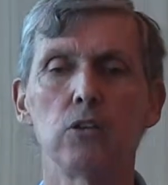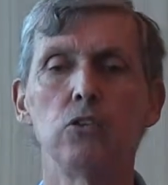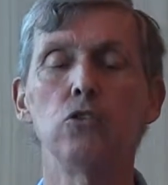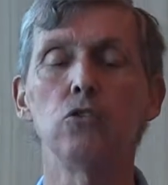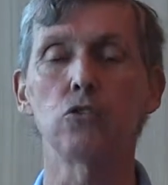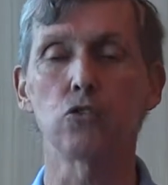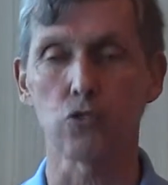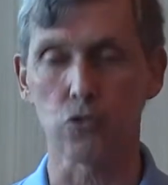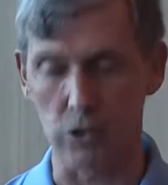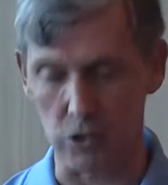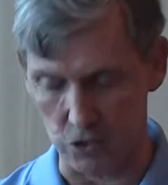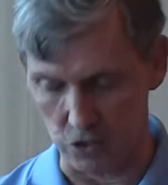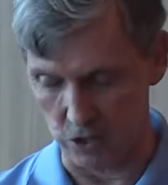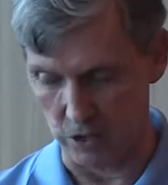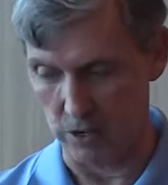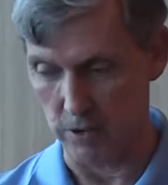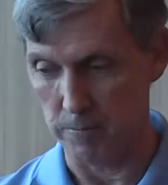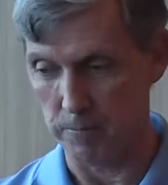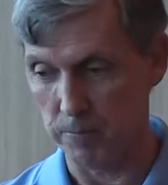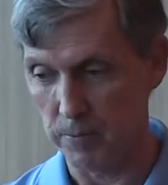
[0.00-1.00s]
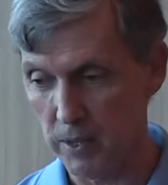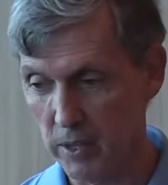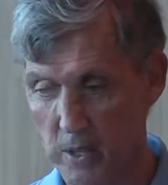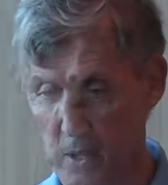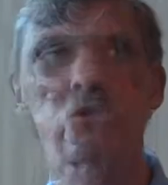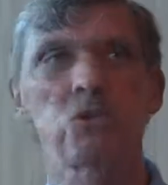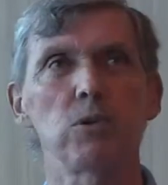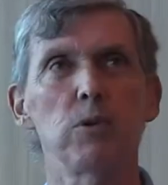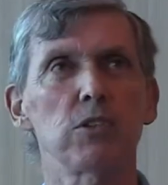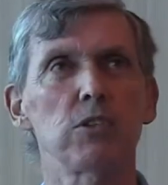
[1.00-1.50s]
nutrition.
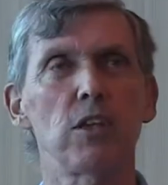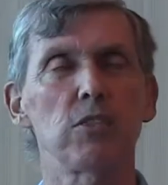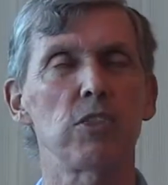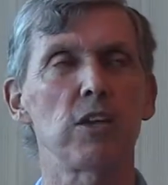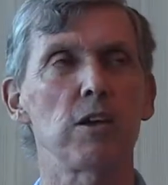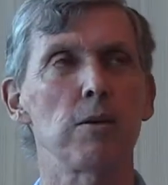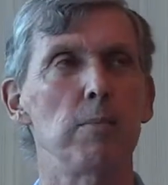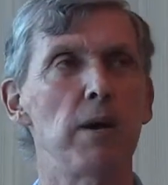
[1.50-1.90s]
What's that thing